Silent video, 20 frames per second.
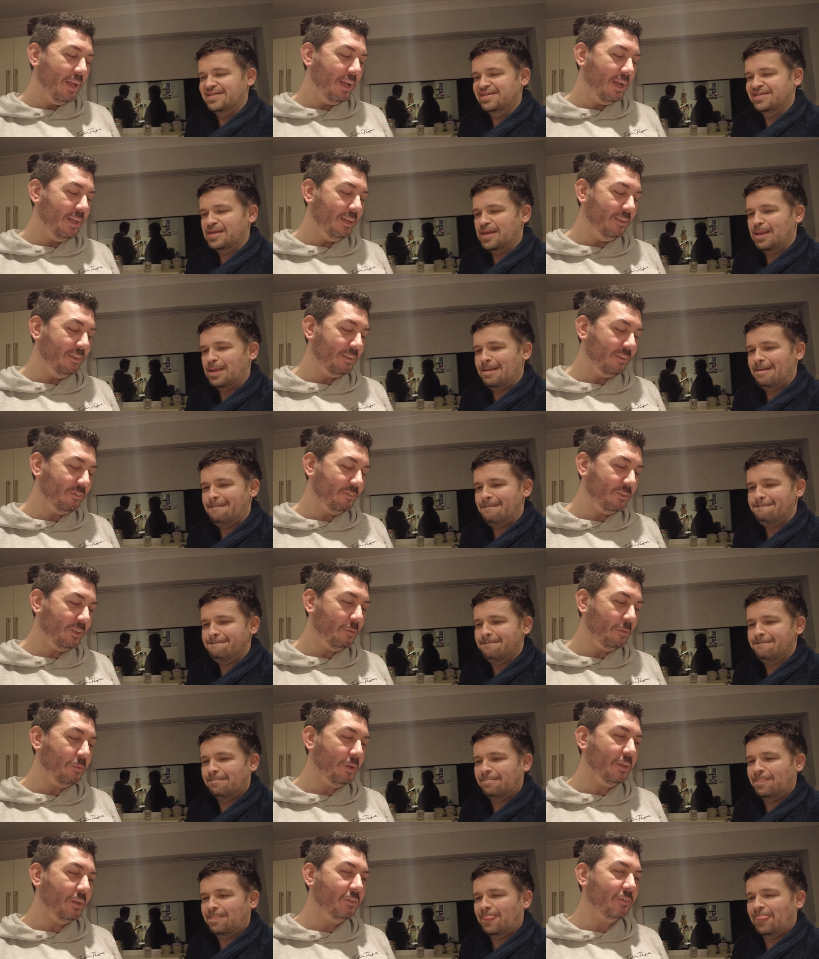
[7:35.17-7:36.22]
Speaker 1: And I thought they'd be
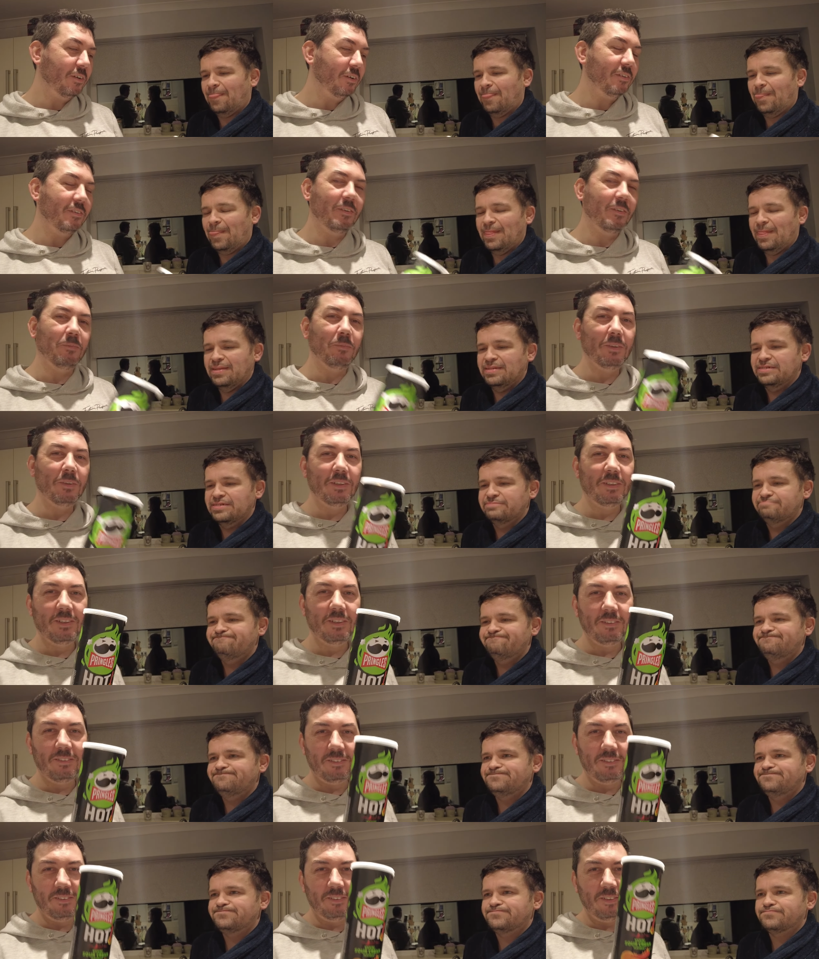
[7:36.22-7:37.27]
interesting, but they're